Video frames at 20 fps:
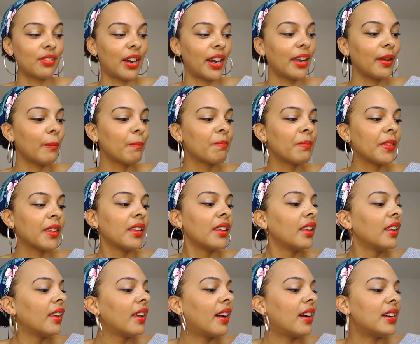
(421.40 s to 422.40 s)
right
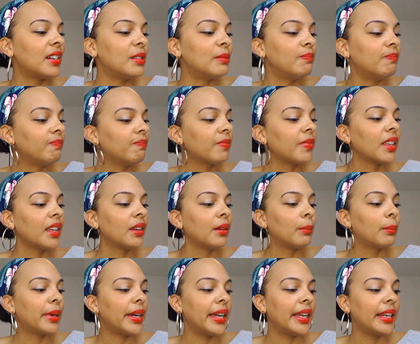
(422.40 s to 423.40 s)
um,
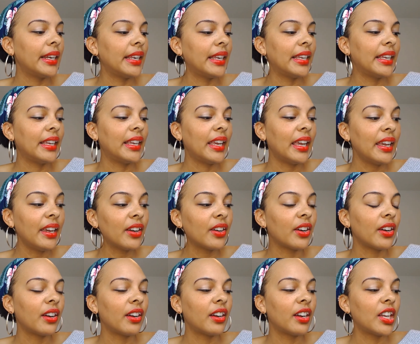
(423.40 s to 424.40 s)
but
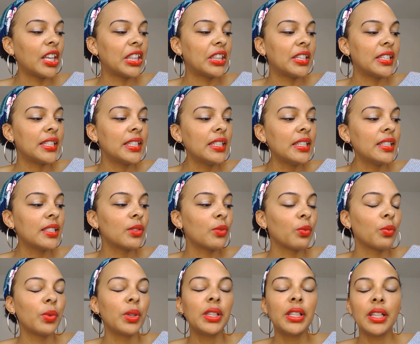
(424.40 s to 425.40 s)
here this is
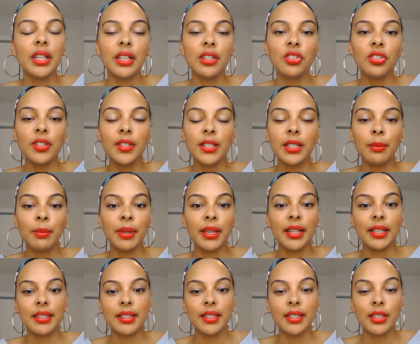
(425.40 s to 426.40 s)
really interesting
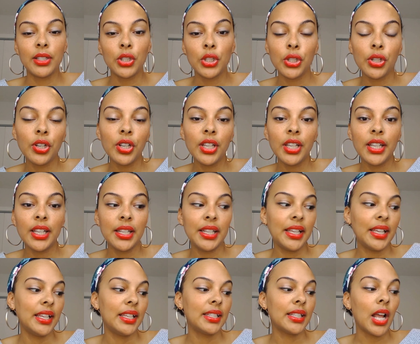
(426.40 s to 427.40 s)
because the centurion
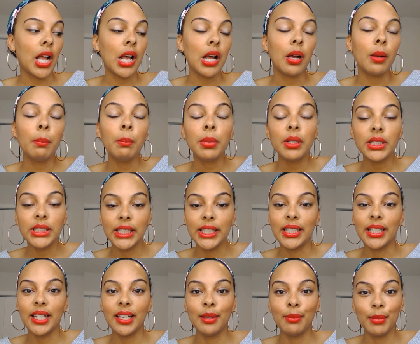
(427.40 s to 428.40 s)
is
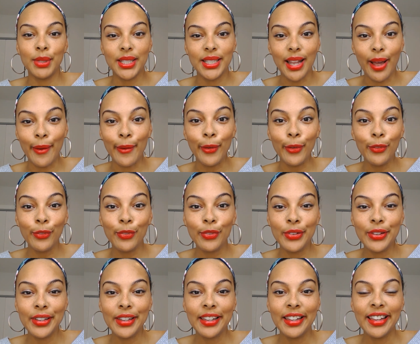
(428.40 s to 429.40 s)
humbling himself
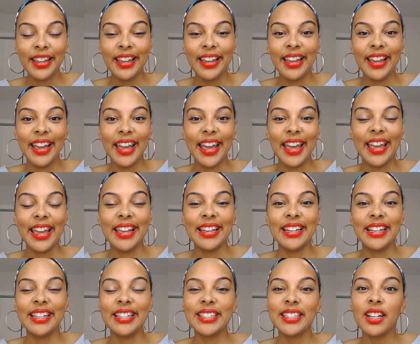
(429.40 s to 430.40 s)
and
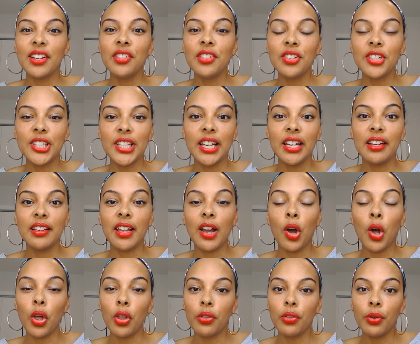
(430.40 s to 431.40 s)
he's understanding that
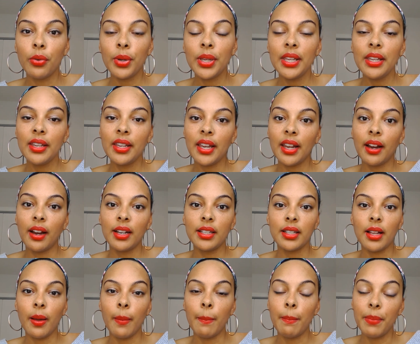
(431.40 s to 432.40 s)
although he carries
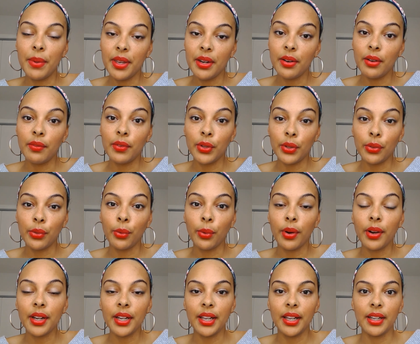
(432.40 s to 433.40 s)
a bit of
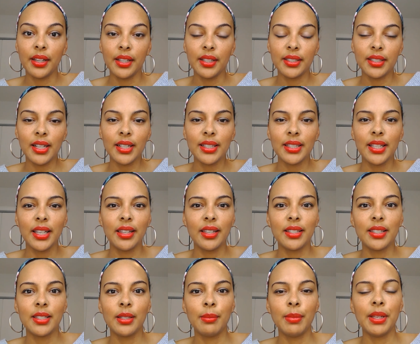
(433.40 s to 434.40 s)
authority, and he's not saying
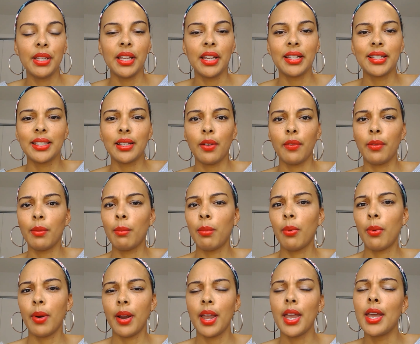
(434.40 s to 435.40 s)
this to be like self
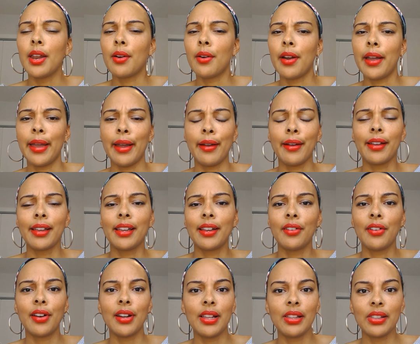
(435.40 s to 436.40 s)
important or arrogant
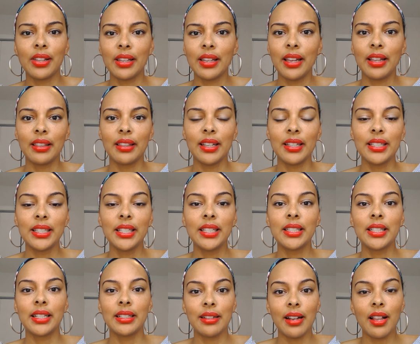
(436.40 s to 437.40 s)
or anything like this,
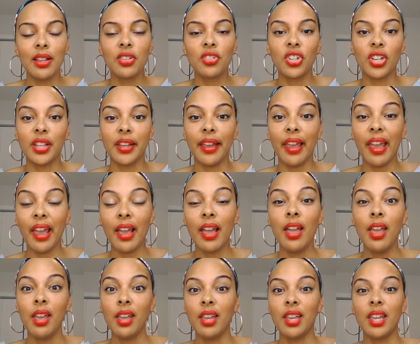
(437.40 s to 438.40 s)
he's acknowledging, like, hey,
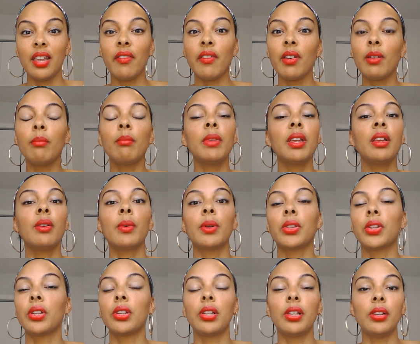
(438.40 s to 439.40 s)
even me
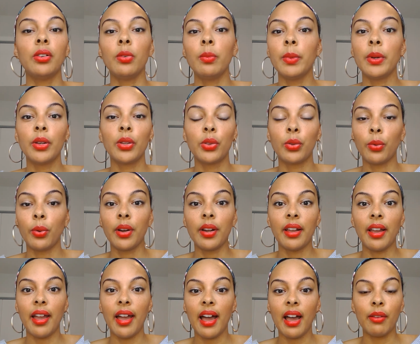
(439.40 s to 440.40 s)
with a little bit of authority
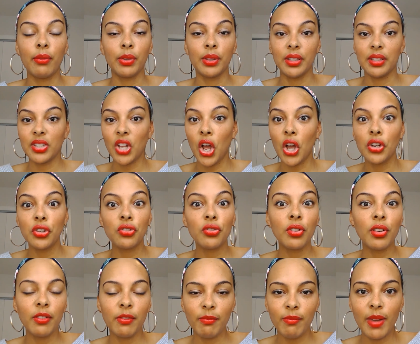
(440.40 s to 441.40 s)
I have with these
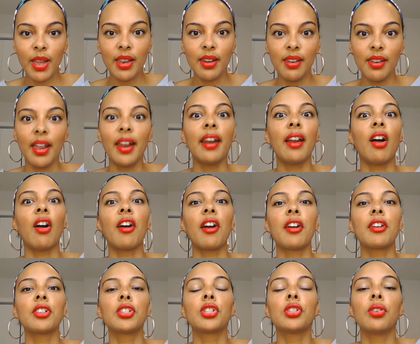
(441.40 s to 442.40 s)
hundred of men that
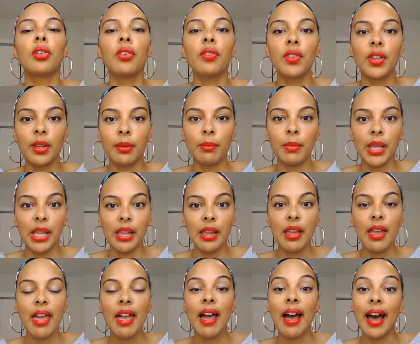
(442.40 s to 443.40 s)
are serving me,
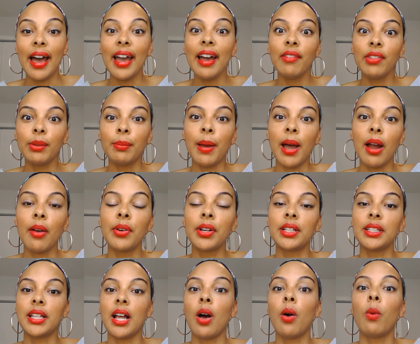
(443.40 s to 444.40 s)
I have the power to
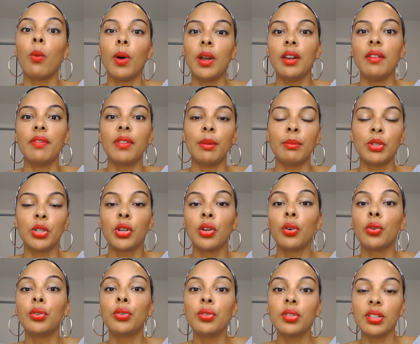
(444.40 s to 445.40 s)
tell one of them to
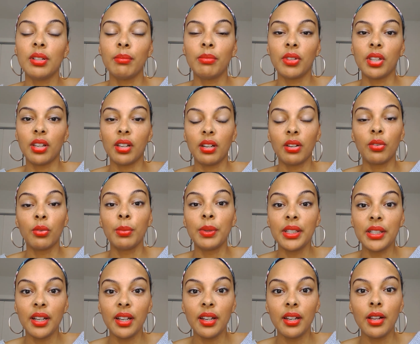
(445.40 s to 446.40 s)
go do something and it'll be
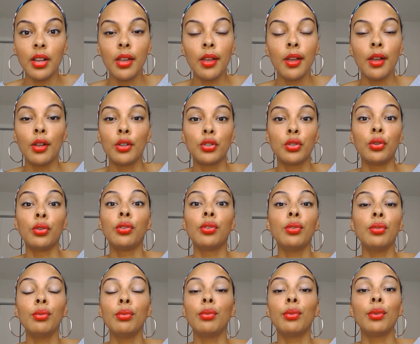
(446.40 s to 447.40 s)
done. So
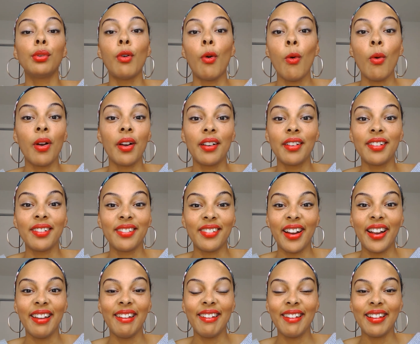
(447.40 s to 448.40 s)
you, Lord,
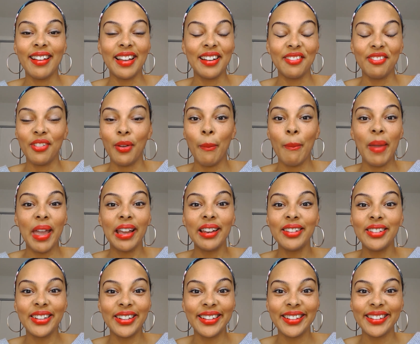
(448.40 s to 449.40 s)
right? Kind of
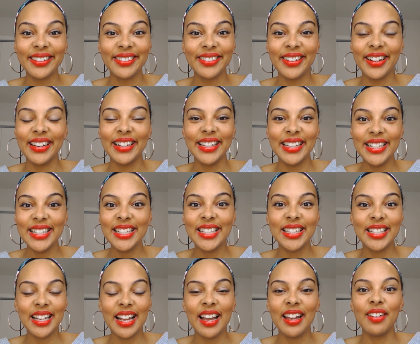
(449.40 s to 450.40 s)
commander. And
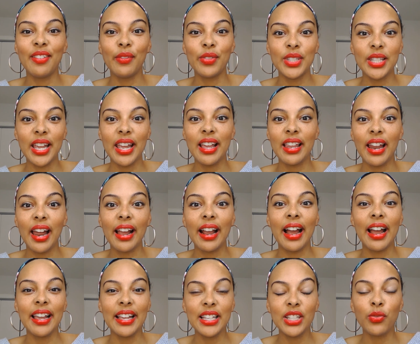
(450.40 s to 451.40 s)
he's kind of saying,
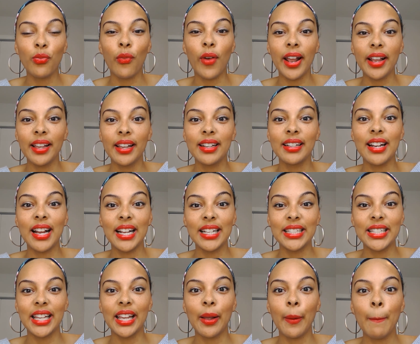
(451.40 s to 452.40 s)
like, he's
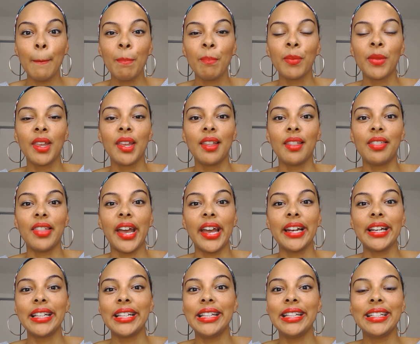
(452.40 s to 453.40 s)
recognizing that
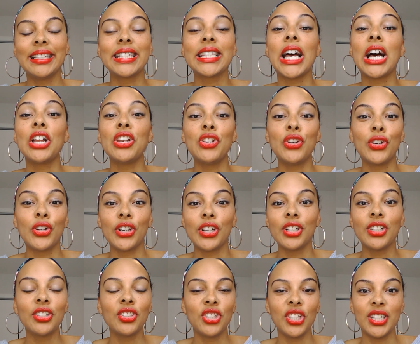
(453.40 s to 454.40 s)
he is
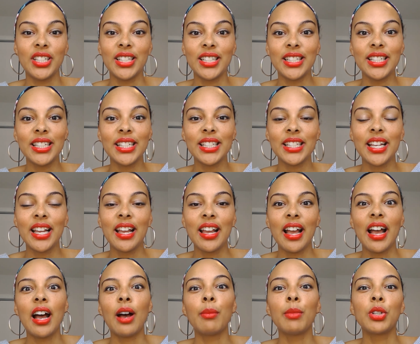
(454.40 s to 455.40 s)
under Jesus
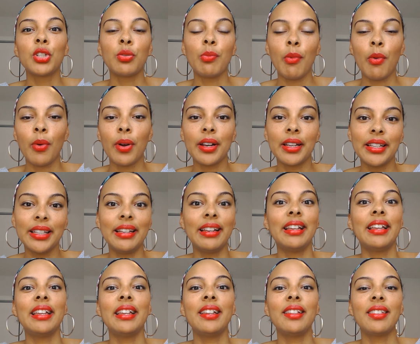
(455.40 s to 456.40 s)
how much more can
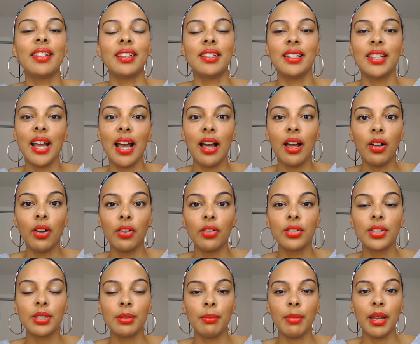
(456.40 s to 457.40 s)
he then tell
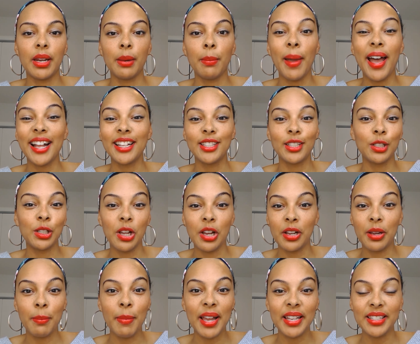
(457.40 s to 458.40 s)
somebody, pass
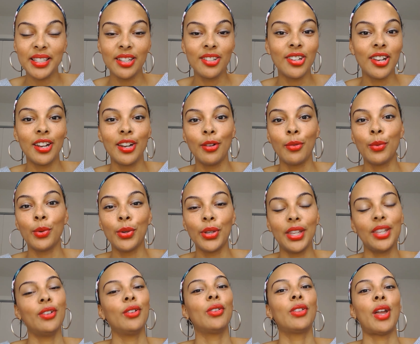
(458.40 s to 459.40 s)
along a message, and it will
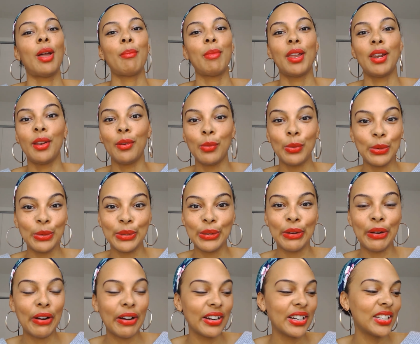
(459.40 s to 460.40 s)
heal them and it will
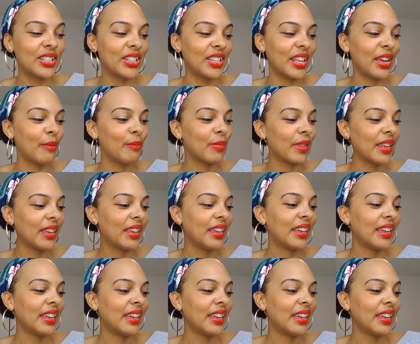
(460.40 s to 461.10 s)
encourage them?